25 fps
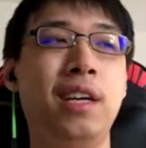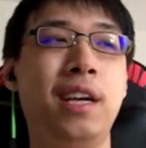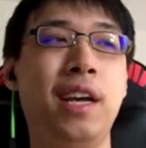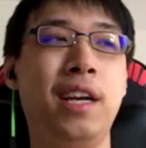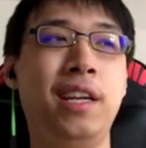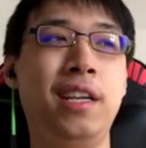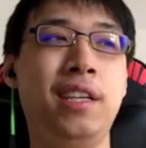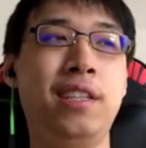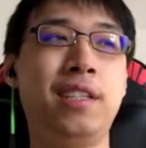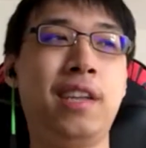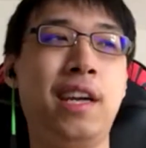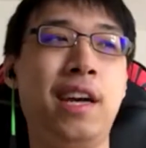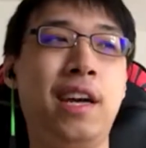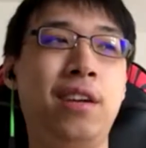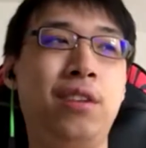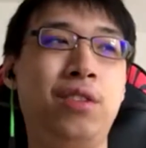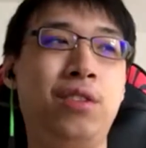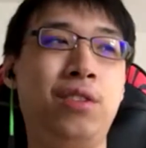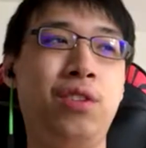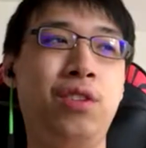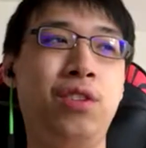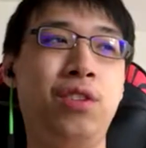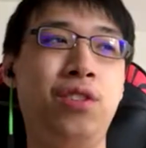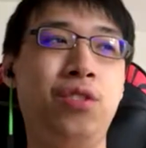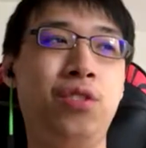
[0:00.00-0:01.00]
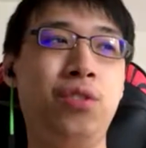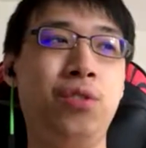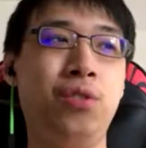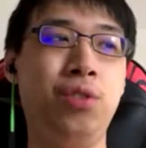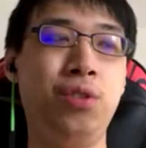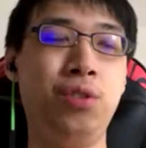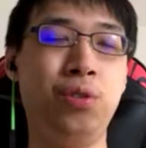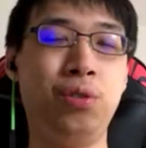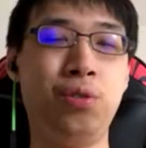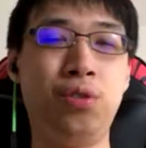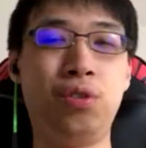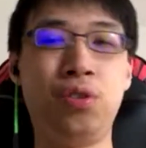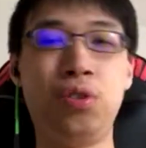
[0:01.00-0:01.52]
And these characters you
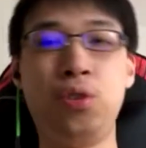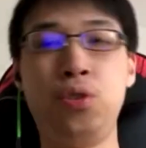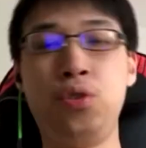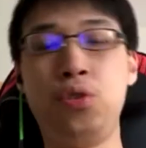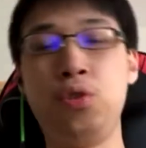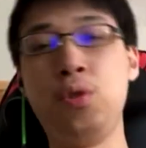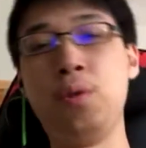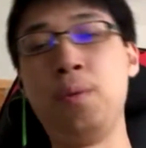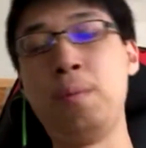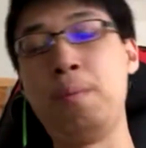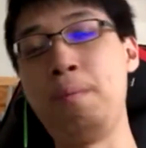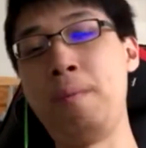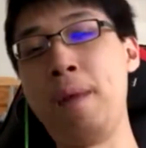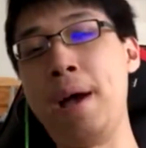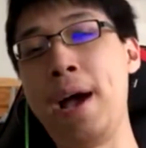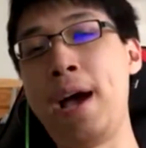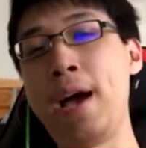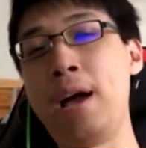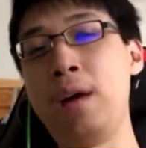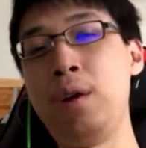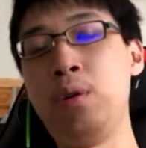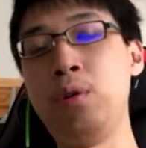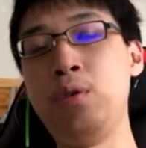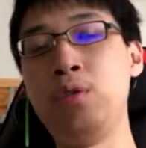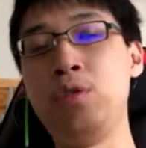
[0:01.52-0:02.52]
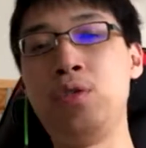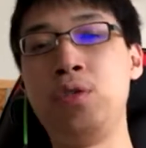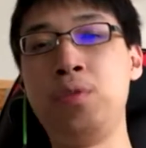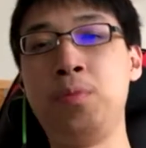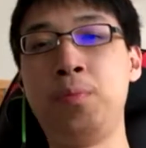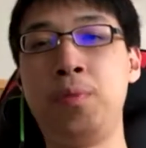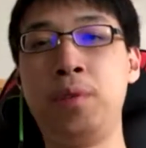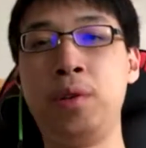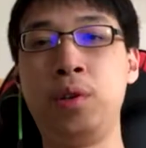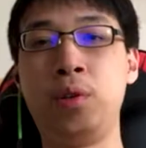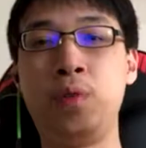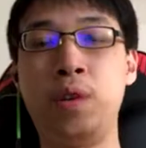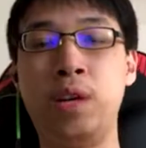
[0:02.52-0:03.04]
use to do battle, to
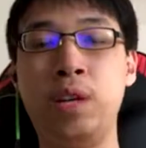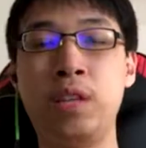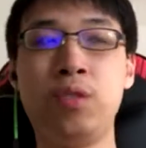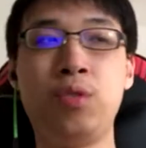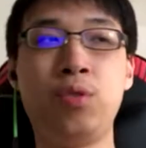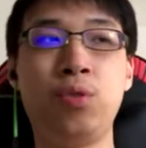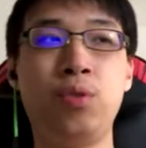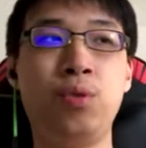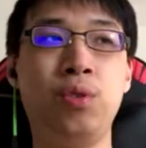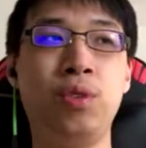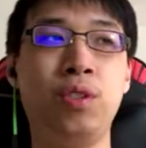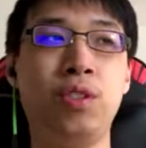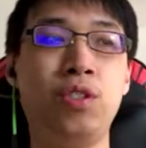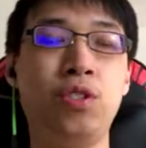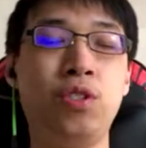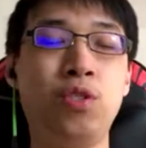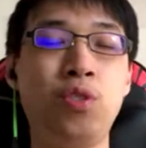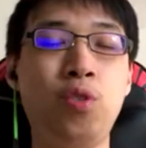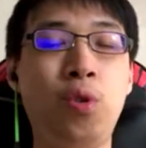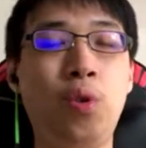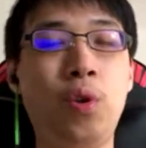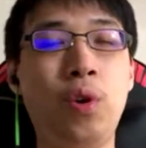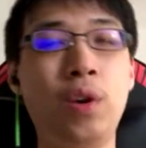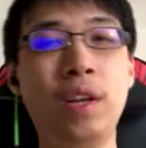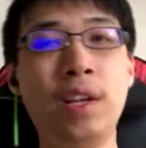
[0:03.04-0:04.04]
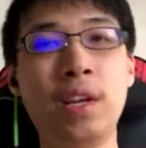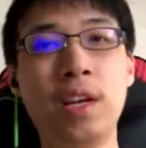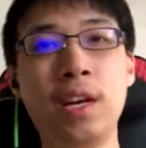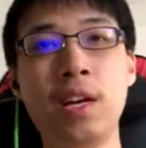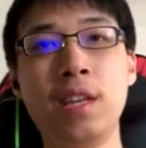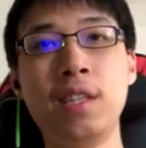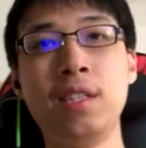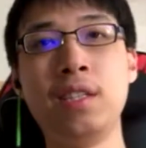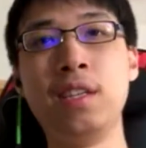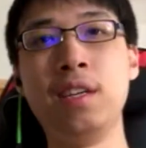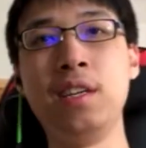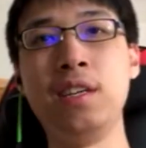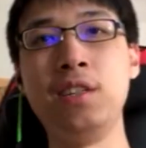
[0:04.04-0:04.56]
progress through the story
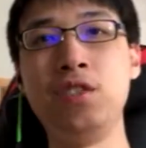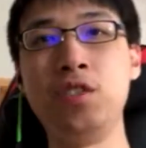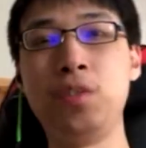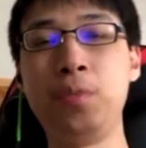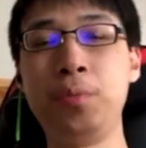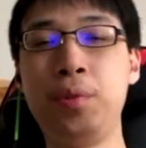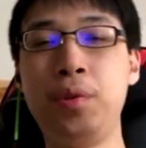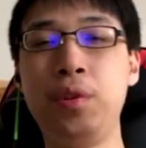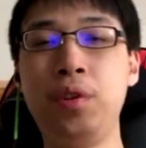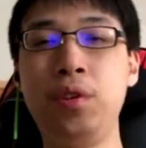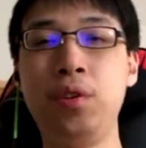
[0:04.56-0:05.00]
content, just